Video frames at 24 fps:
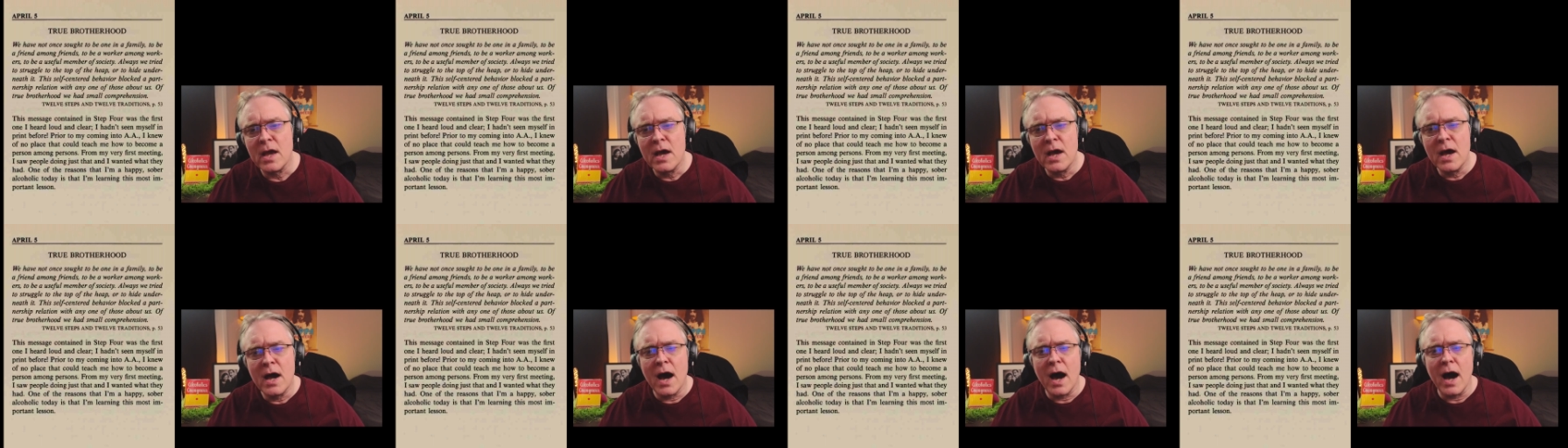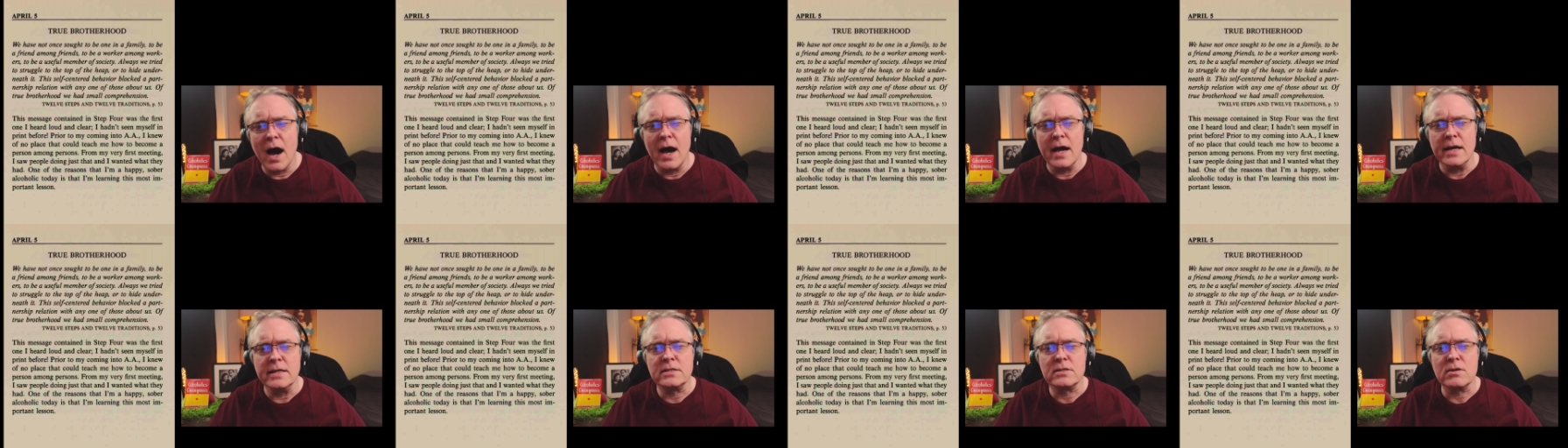
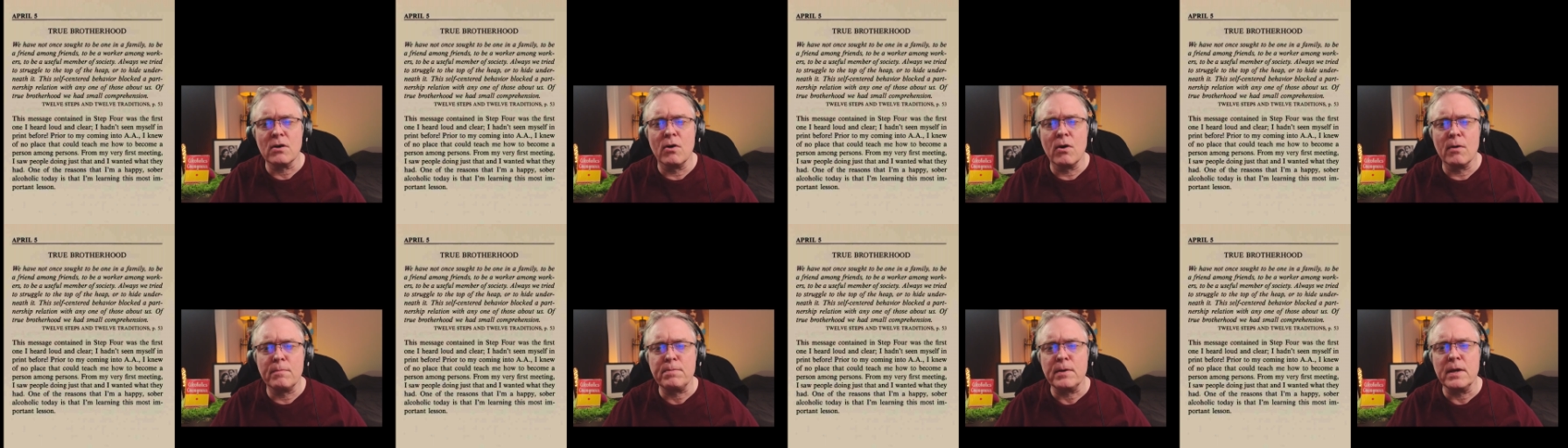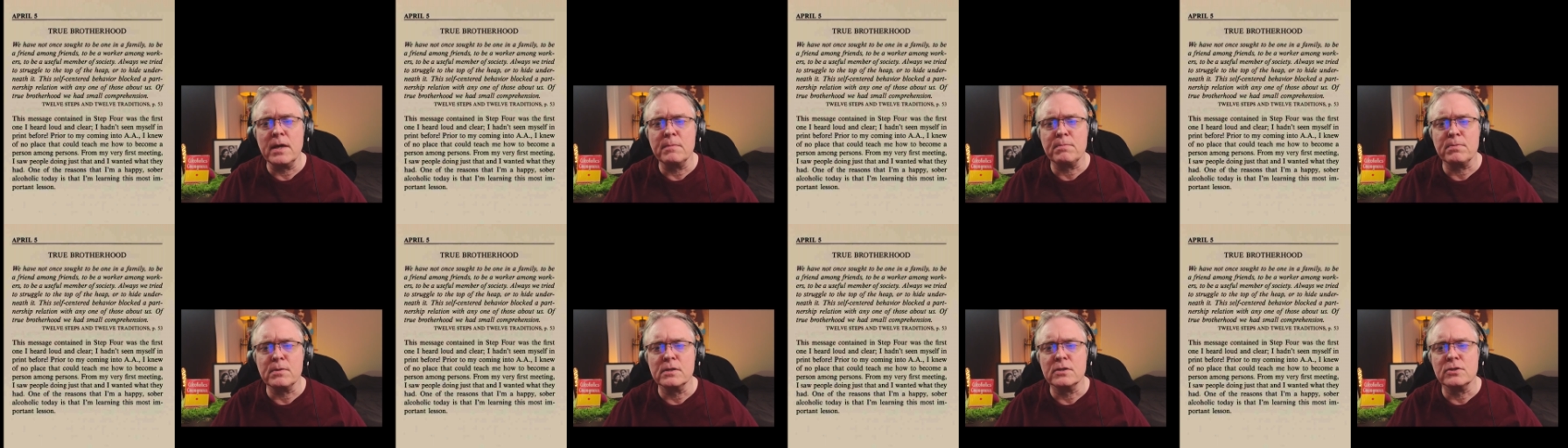I saw
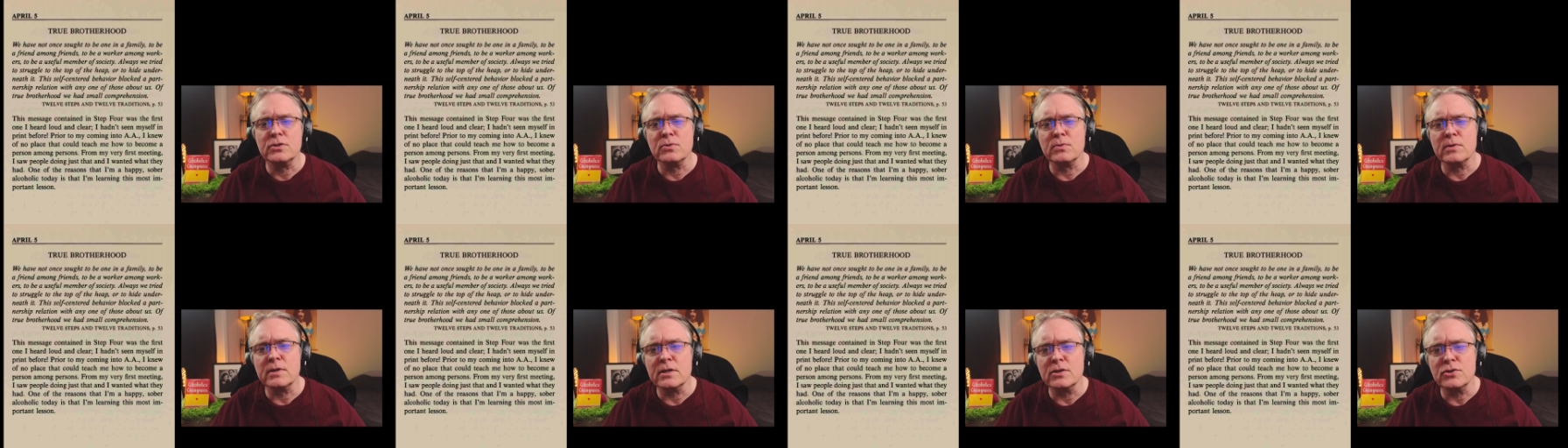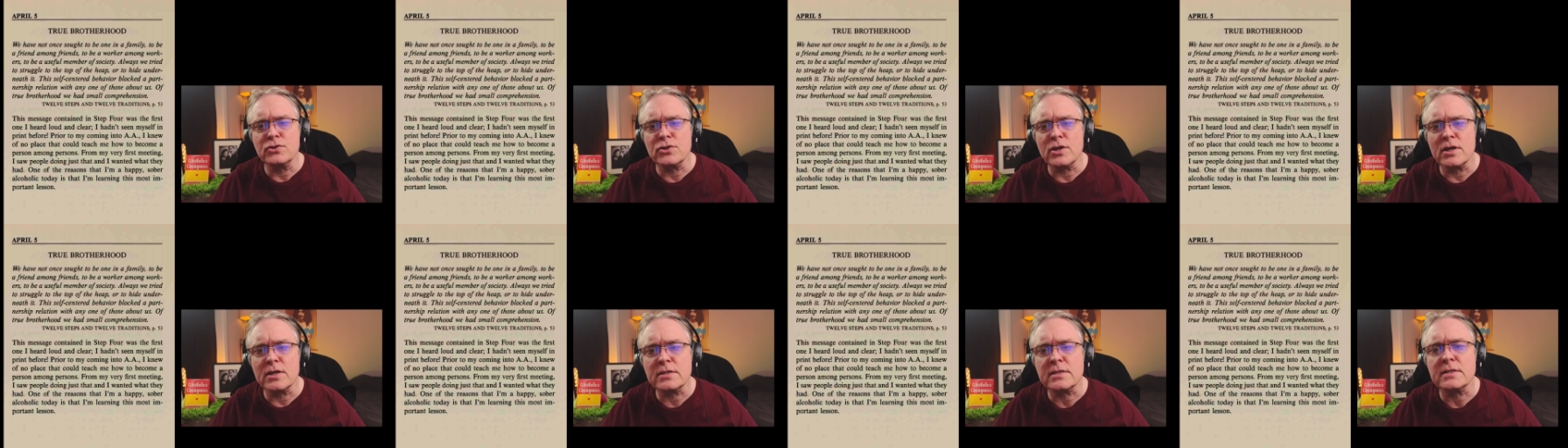people doing
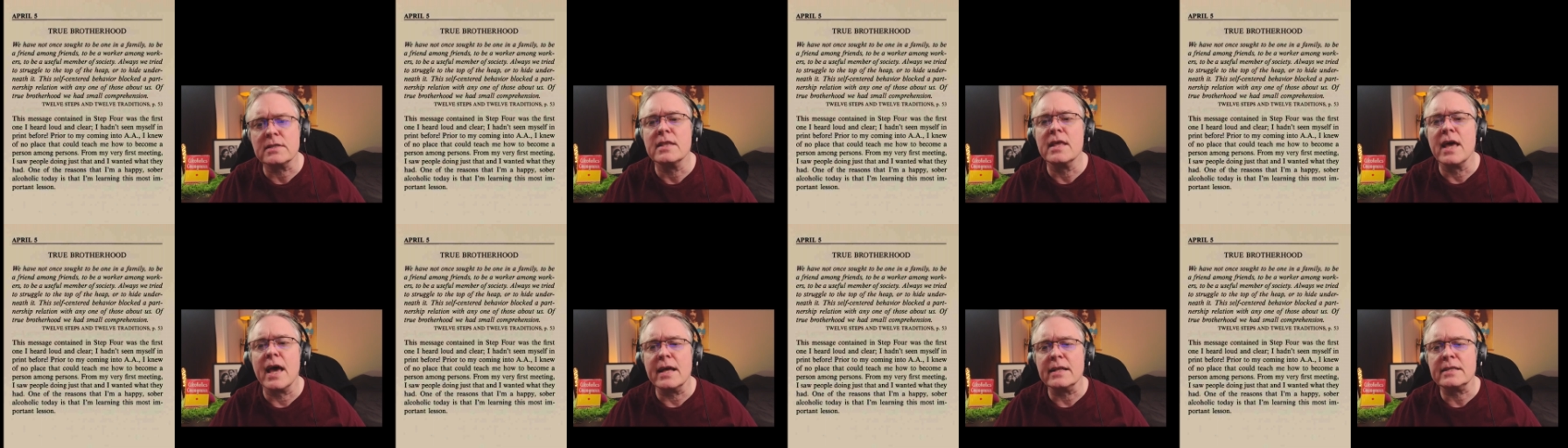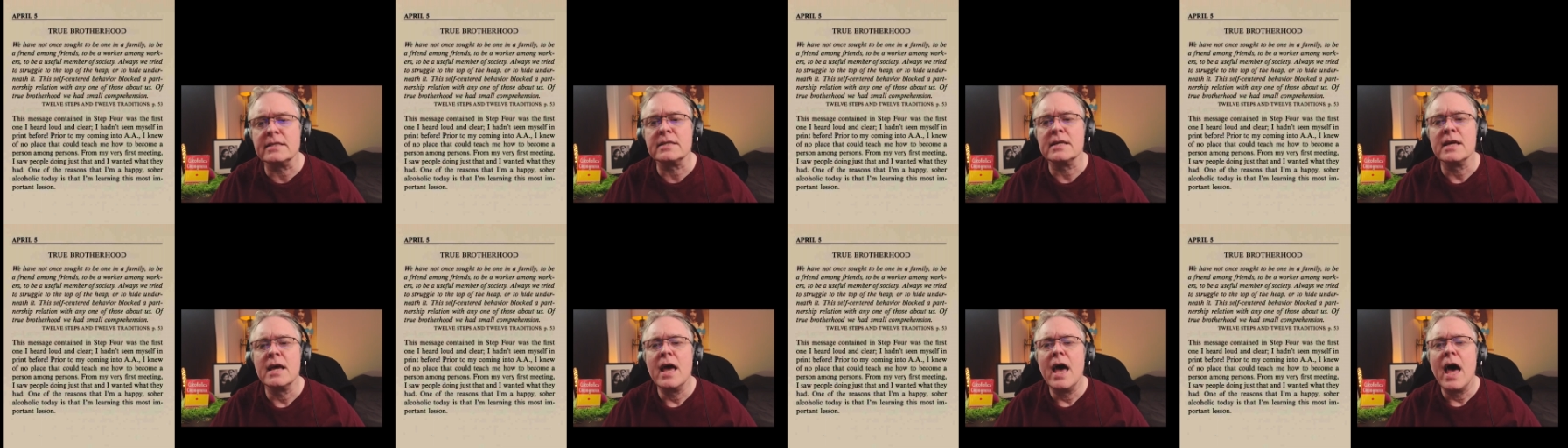just
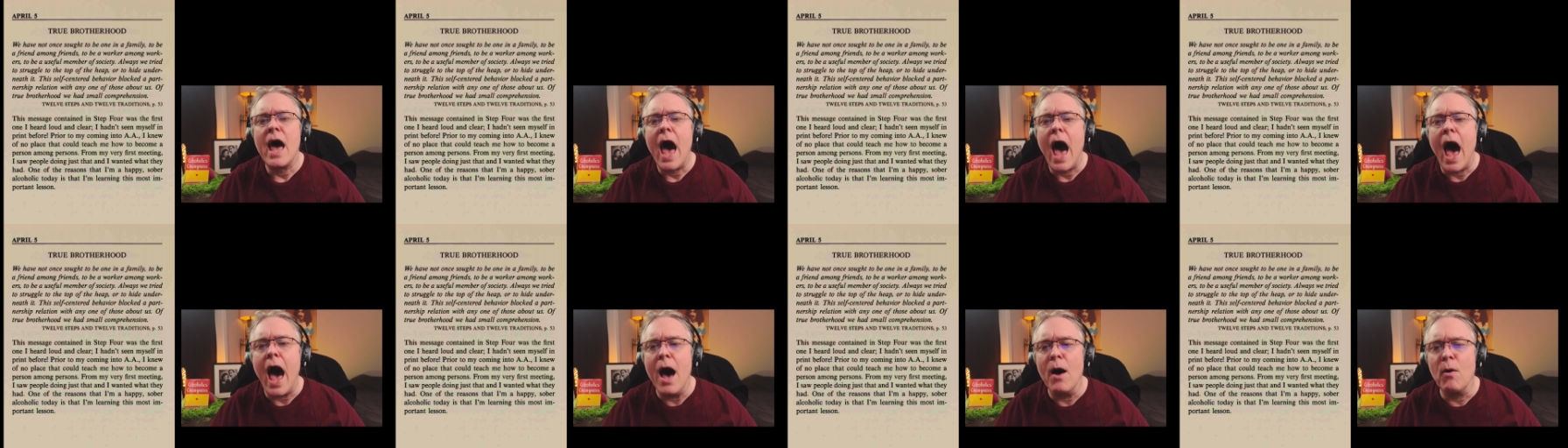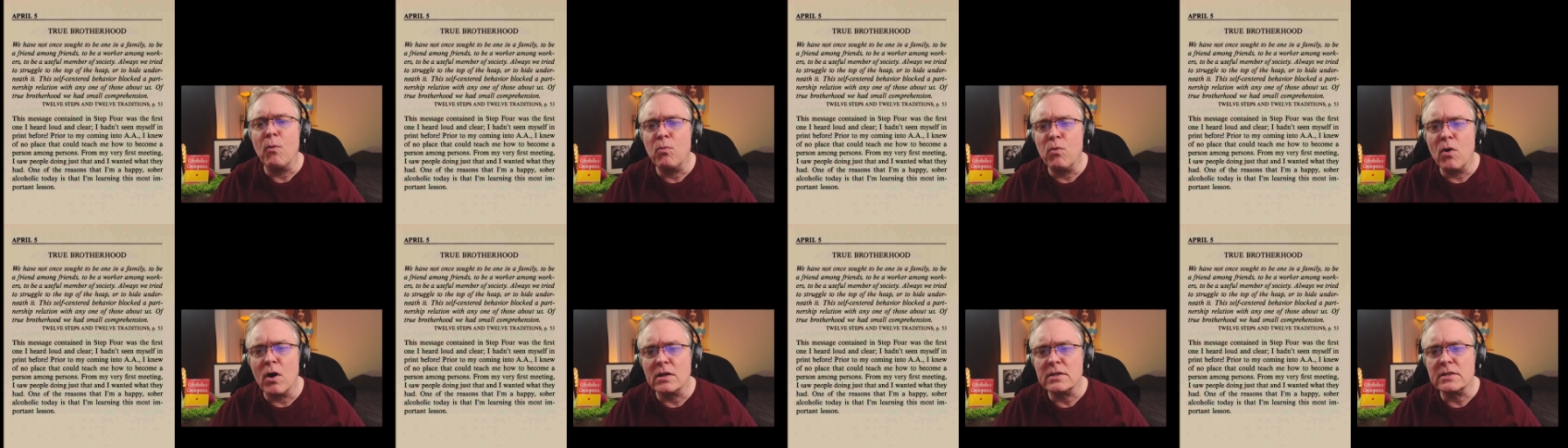that
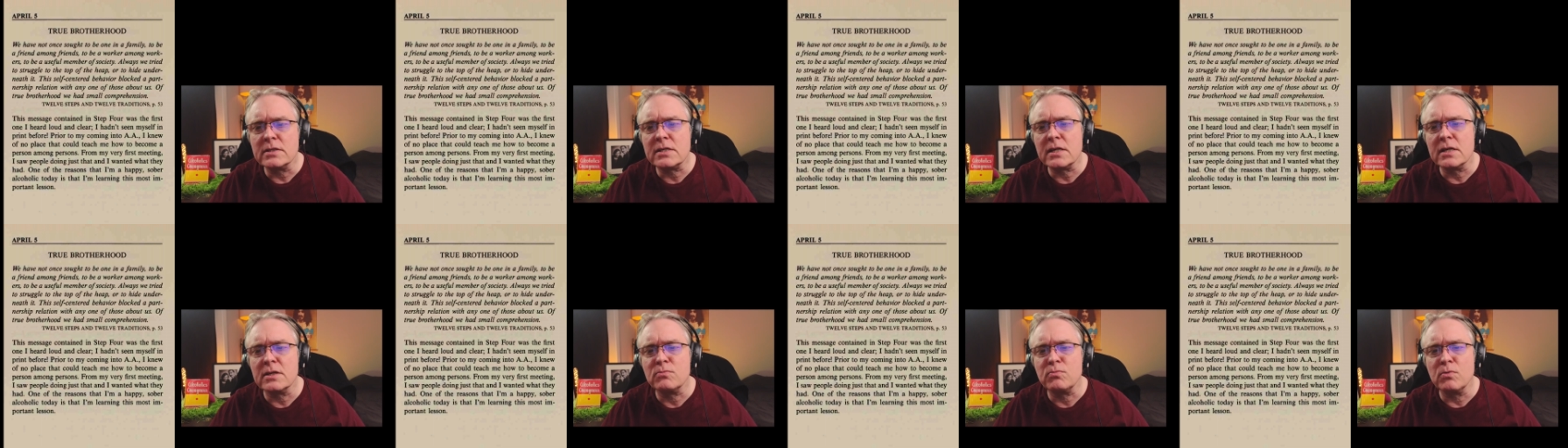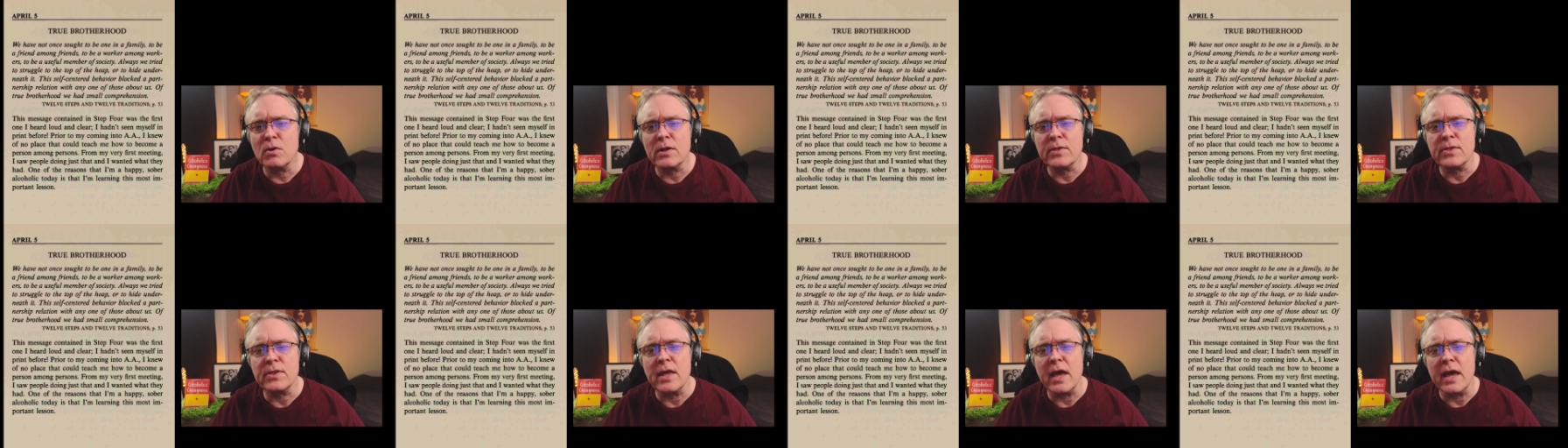and wanted
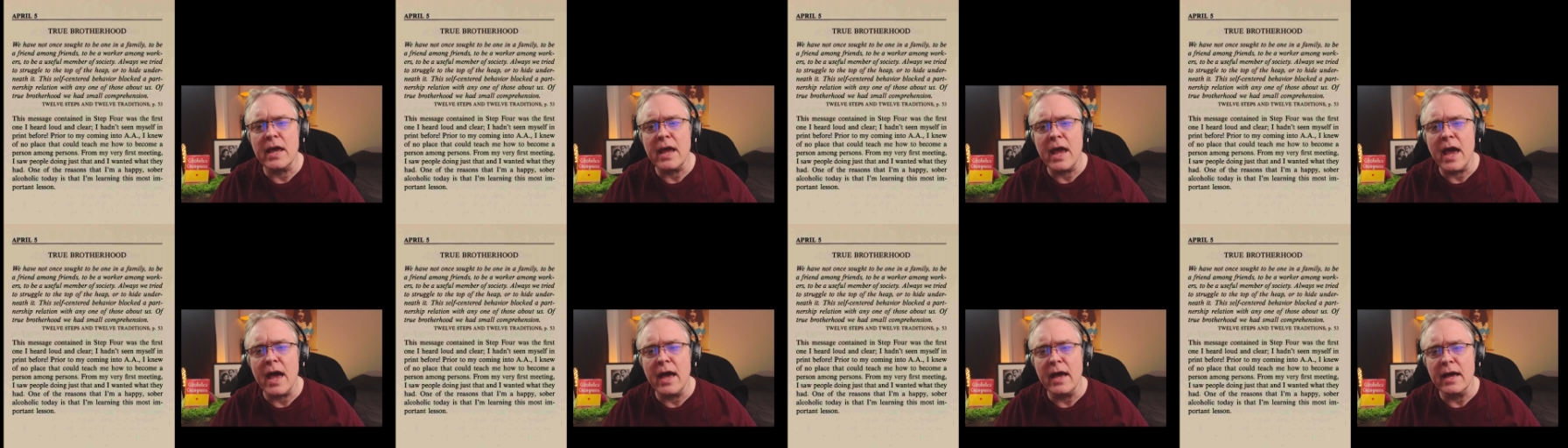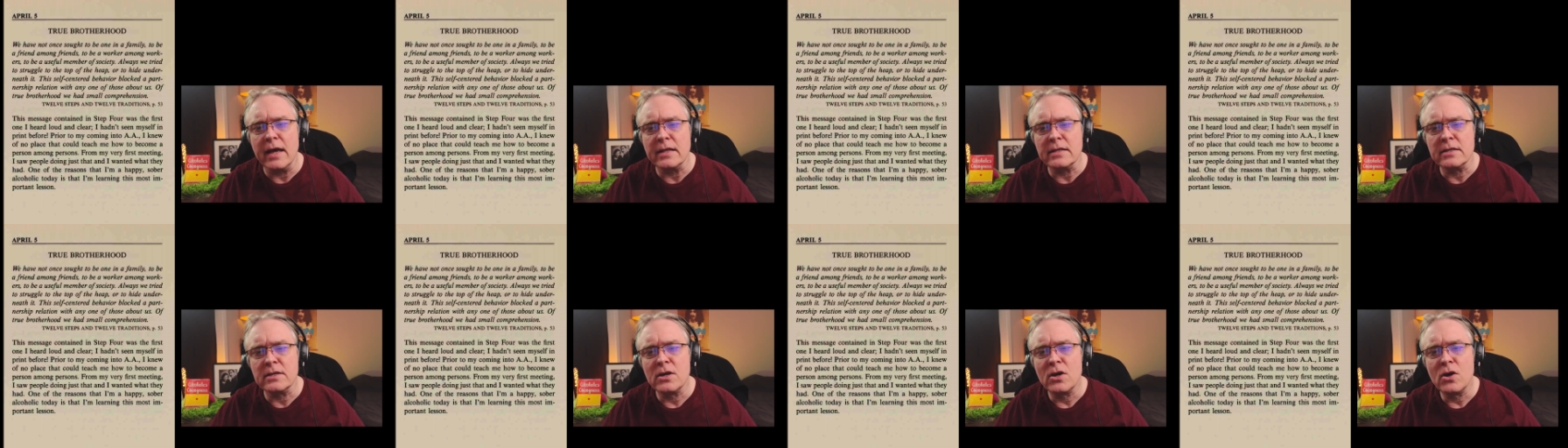what they
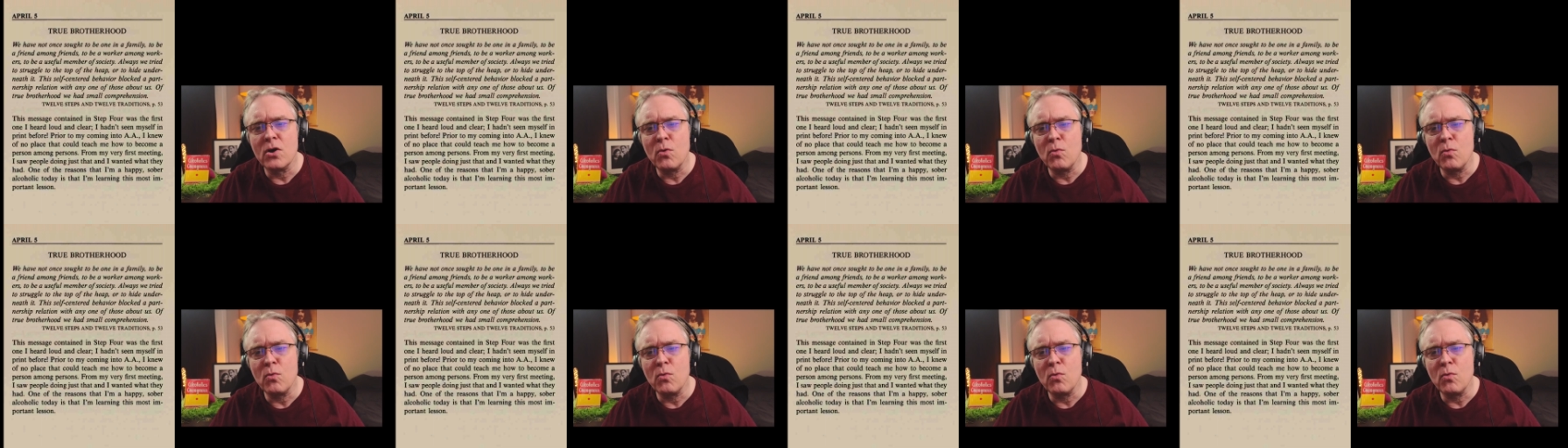had.